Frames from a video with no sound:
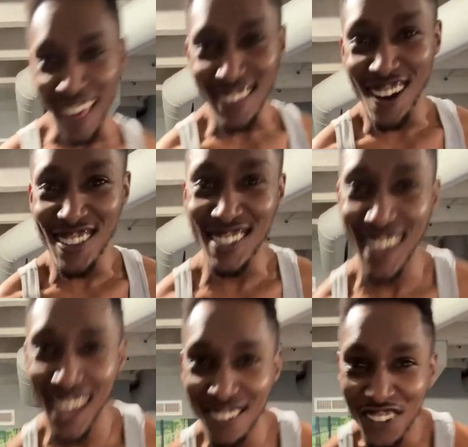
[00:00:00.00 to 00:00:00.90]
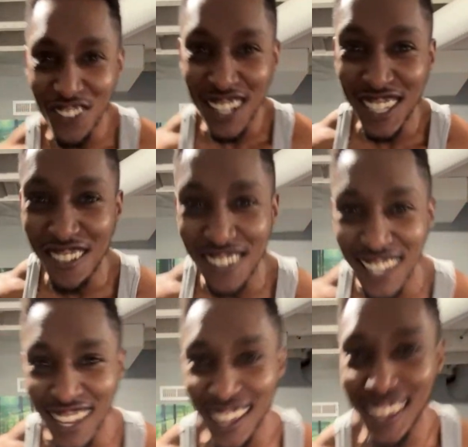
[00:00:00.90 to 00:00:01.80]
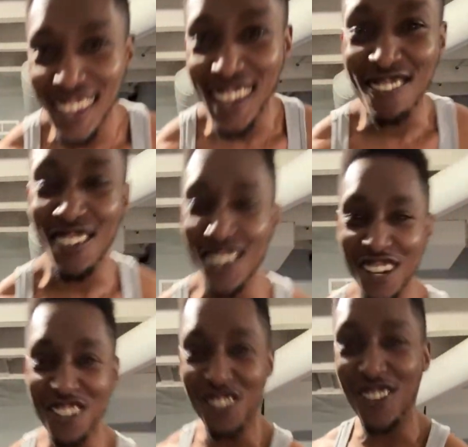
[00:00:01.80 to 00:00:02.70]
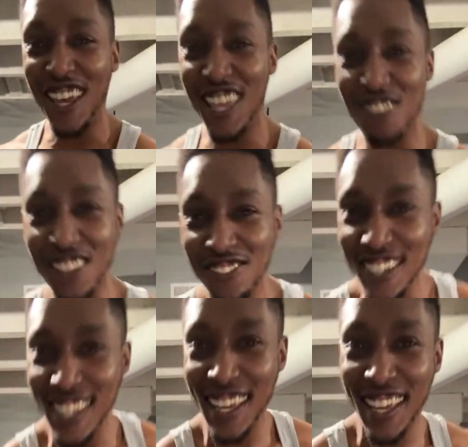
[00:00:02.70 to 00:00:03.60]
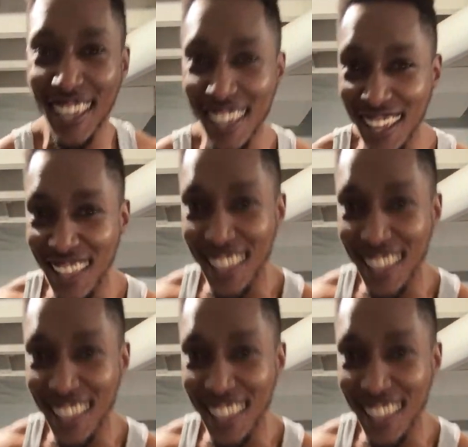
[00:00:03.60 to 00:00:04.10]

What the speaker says: It's hard to dance for the fuck no way, but we gonna sway as best we can.